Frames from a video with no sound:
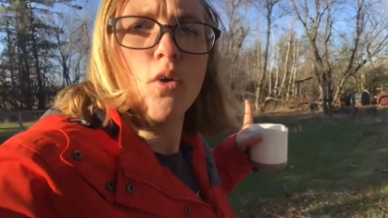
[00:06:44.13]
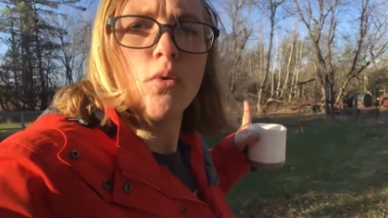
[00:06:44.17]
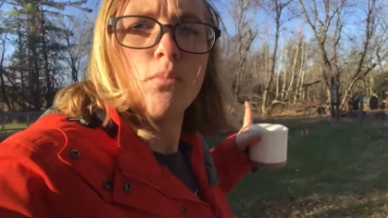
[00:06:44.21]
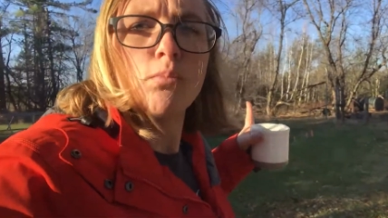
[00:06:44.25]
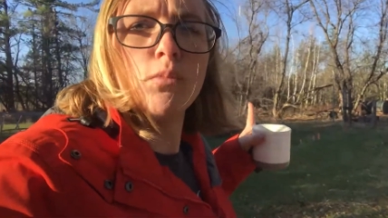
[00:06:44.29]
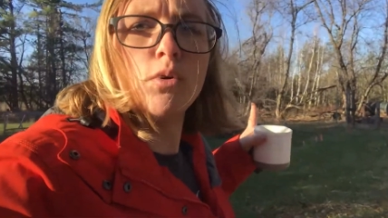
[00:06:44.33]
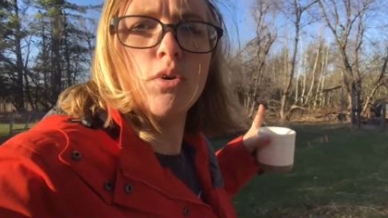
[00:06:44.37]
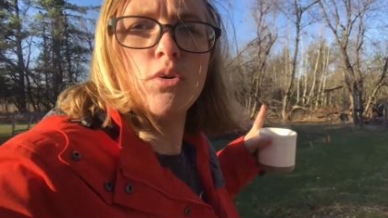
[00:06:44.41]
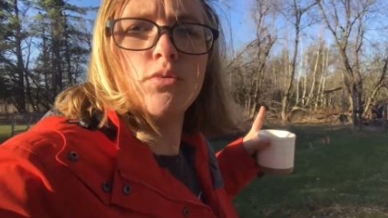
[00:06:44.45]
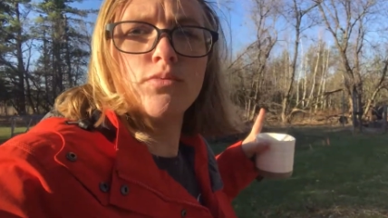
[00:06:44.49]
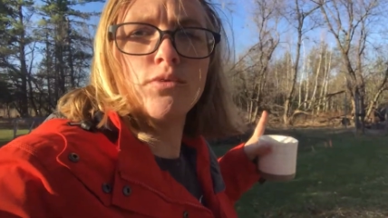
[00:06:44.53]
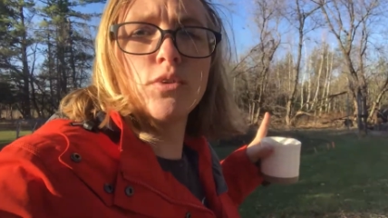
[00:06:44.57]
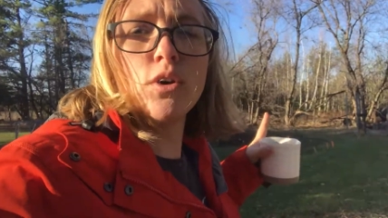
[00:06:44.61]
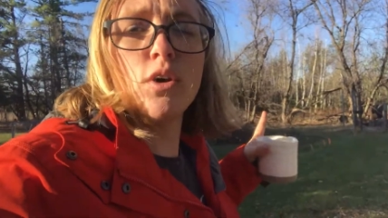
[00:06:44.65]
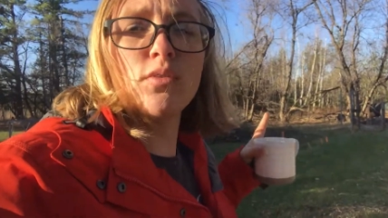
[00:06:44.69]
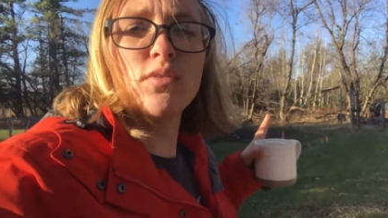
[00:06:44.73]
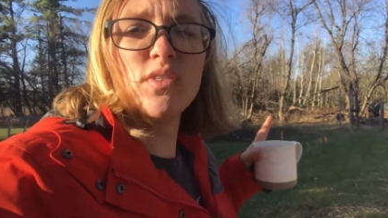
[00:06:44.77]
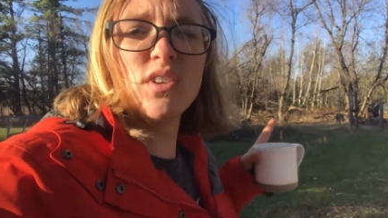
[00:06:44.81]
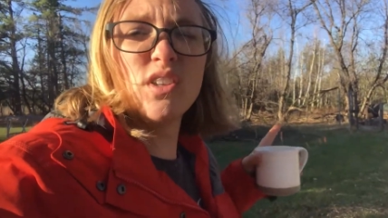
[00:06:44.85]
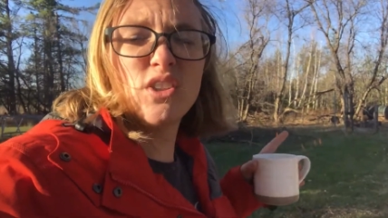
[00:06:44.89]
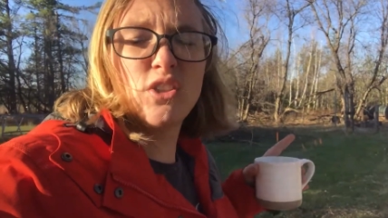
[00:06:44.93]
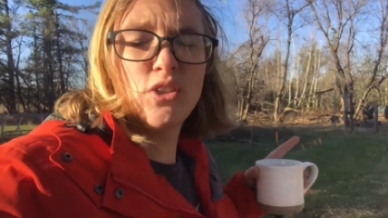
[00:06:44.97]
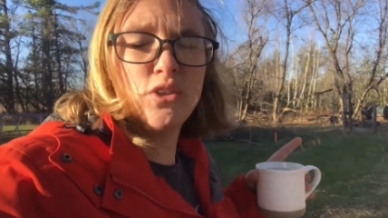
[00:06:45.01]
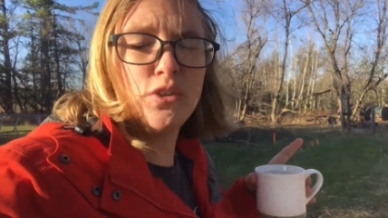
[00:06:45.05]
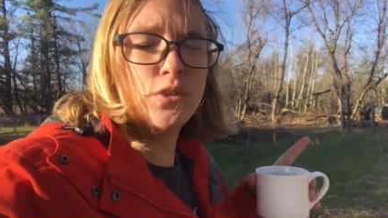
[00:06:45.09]
moved
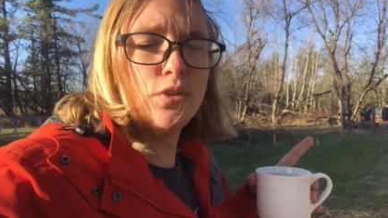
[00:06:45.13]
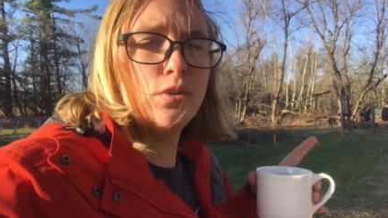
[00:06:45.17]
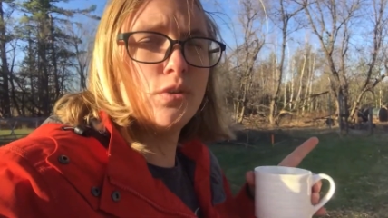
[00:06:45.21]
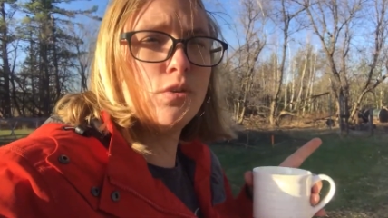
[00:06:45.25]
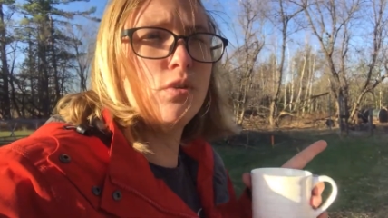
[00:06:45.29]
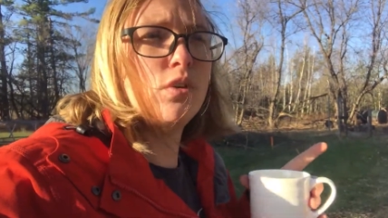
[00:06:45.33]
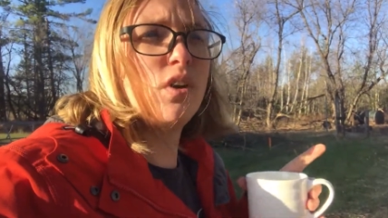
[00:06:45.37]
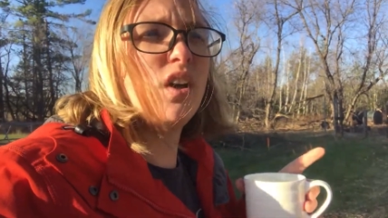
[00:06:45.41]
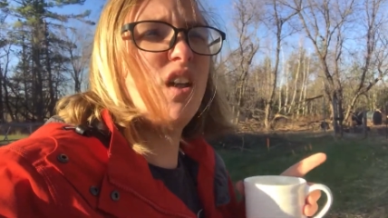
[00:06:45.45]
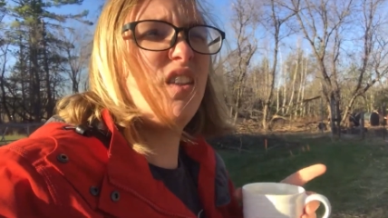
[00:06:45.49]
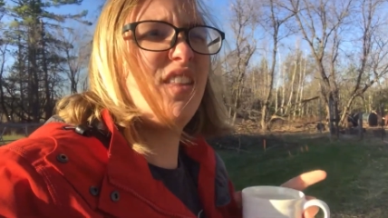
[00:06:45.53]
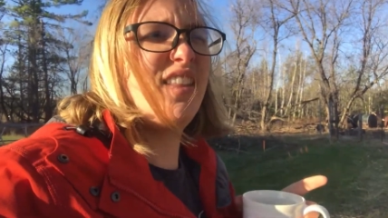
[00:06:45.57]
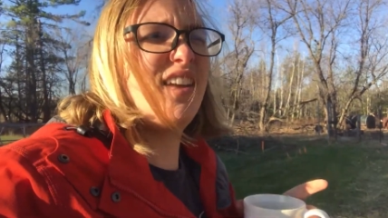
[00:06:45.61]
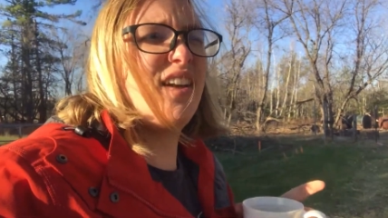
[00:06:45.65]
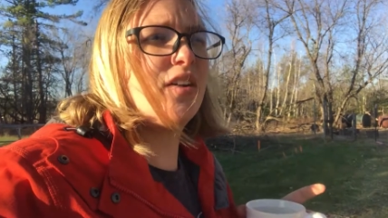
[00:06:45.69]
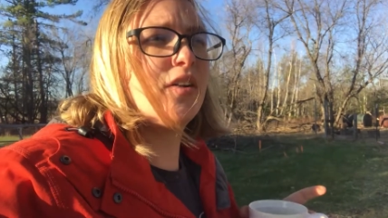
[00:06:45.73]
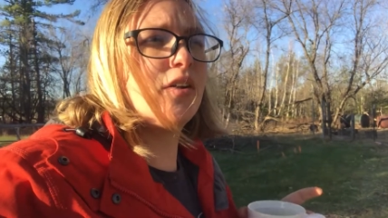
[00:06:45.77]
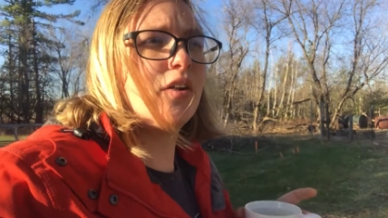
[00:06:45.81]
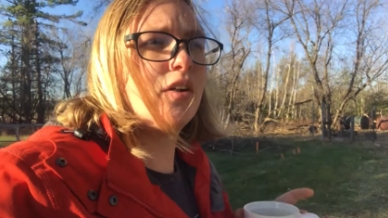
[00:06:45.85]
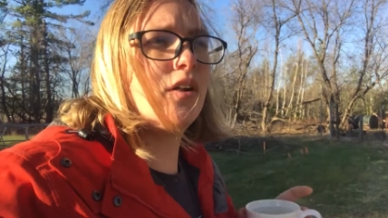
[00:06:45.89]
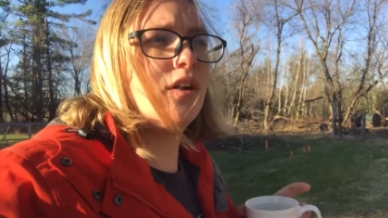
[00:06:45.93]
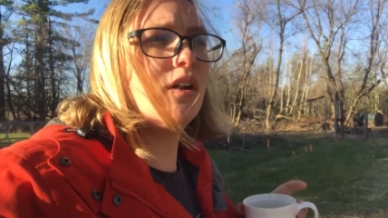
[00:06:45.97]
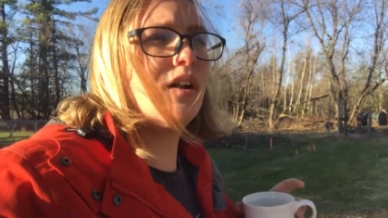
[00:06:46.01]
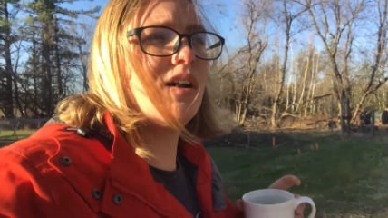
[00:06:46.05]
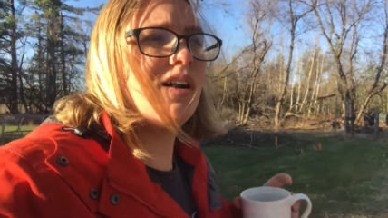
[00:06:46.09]
over to
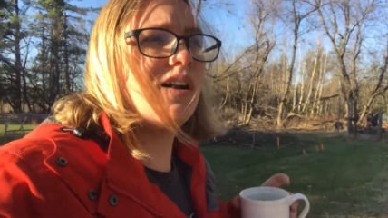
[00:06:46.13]
their